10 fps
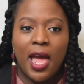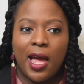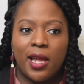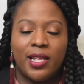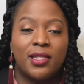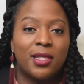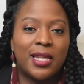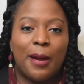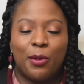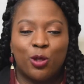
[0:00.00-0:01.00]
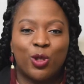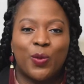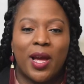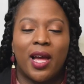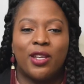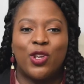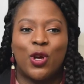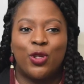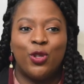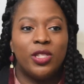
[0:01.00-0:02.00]
And his disciples respond,
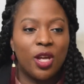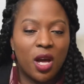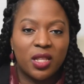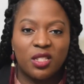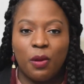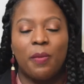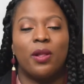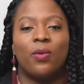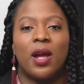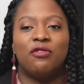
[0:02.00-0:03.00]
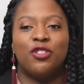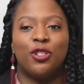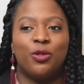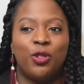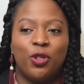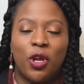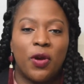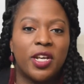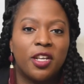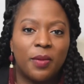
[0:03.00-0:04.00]
you see all these people around you, it
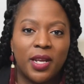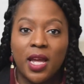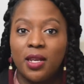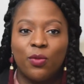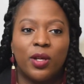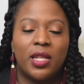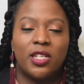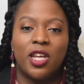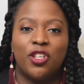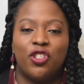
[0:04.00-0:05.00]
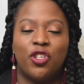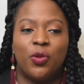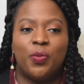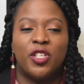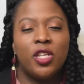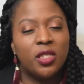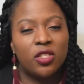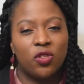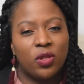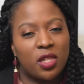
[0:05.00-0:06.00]
could have been anyone that touched you. But
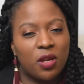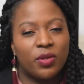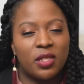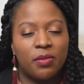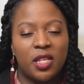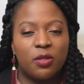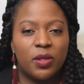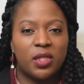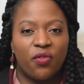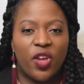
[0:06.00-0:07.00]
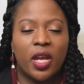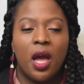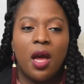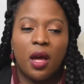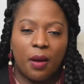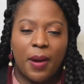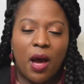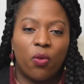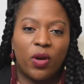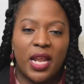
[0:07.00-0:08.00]
Jesus knew that there was something specific
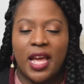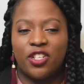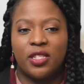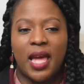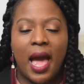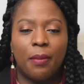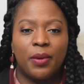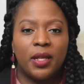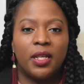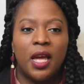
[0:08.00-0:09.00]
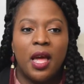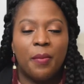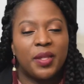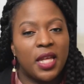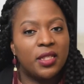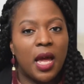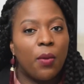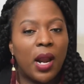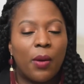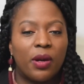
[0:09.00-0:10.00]
about what had just happened. But that's
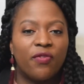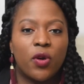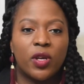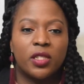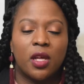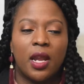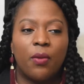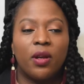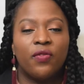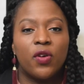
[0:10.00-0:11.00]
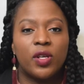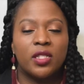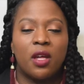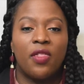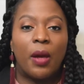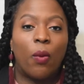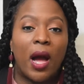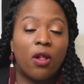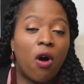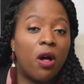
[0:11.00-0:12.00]
not what I want to focus on. I want to focus on that
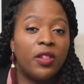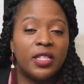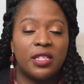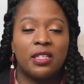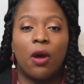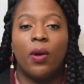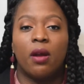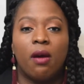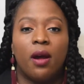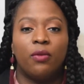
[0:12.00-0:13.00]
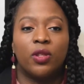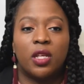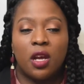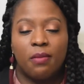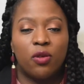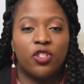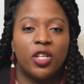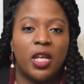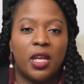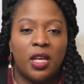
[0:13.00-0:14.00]
while all this is going on with the
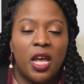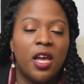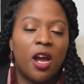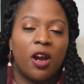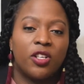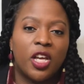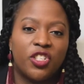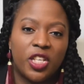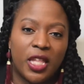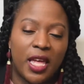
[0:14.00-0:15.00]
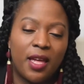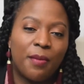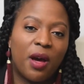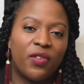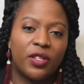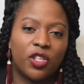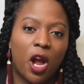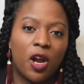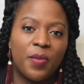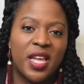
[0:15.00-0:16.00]
commotion and her touching the hem of his
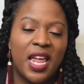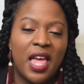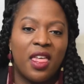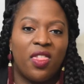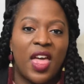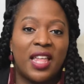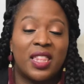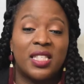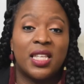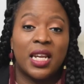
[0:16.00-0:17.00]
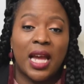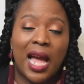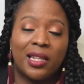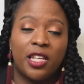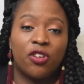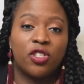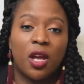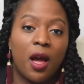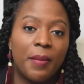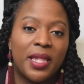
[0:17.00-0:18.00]
garment, that the synagogue leaders
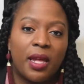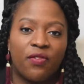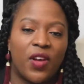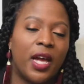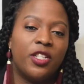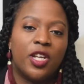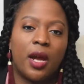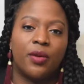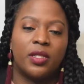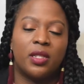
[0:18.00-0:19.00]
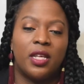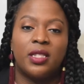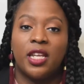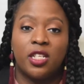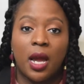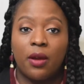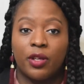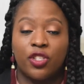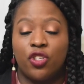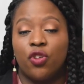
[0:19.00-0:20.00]
come and they find Jairus and they say,
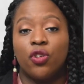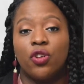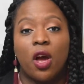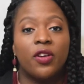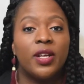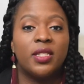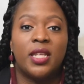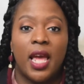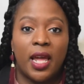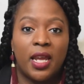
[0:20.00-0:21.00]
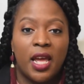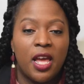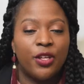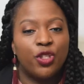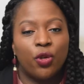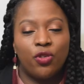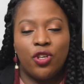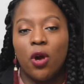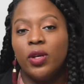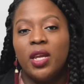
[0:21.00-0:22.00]
Jairus, your daughter is dead. So
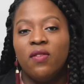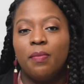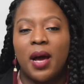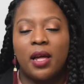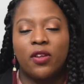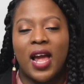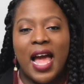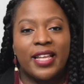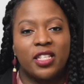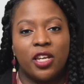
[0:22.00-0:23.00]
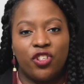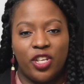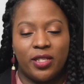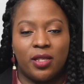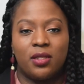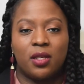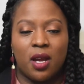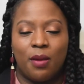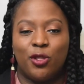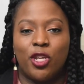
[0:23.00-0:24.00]
don't even bother asking Jesus
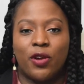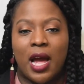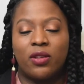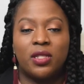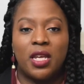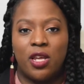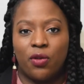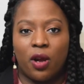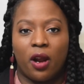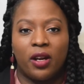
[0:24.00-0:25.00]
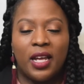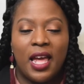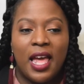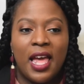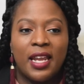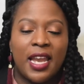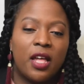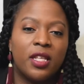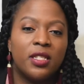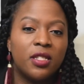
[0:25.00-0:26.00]
to come to your house to heal her.
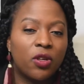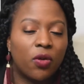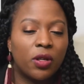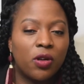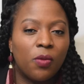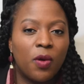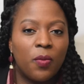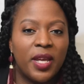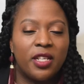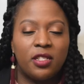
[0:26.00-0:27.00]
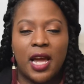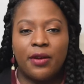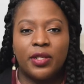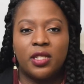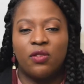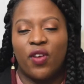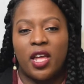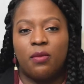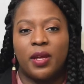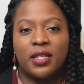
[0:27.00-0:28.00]
Now, this is the critical moment in Jairus'
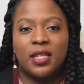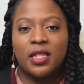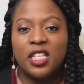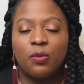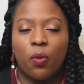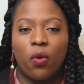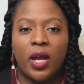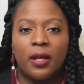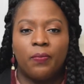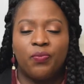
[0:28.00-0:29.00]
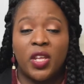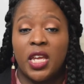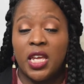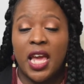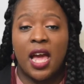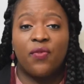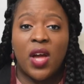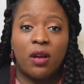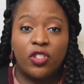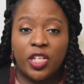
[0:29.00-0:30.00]
faith, because at this point, he had
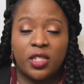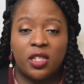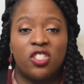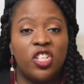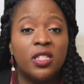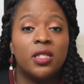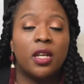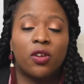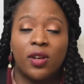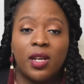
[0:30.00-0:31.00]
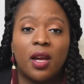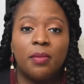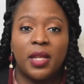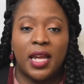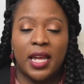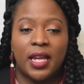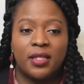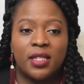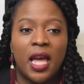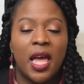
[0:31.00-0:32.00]
found Jesus. Jesus had agreed to come lay
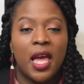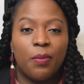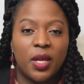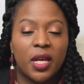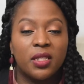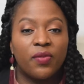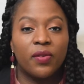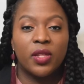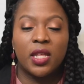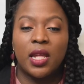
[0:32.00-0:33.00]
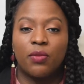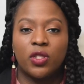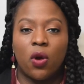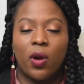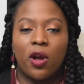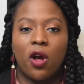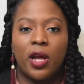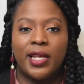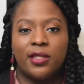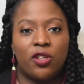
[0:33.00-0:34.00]
hands. And because of everything that was going
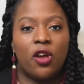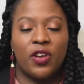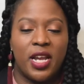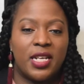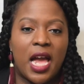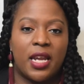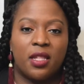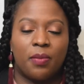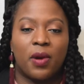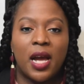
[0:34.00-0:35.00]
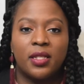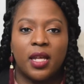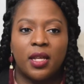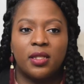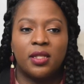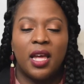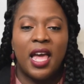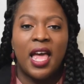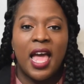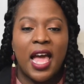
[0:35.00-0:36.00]
on, his daughter had died in the
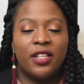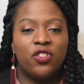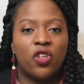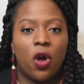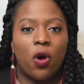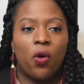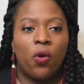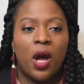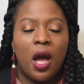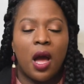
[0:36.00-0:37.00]
process. And so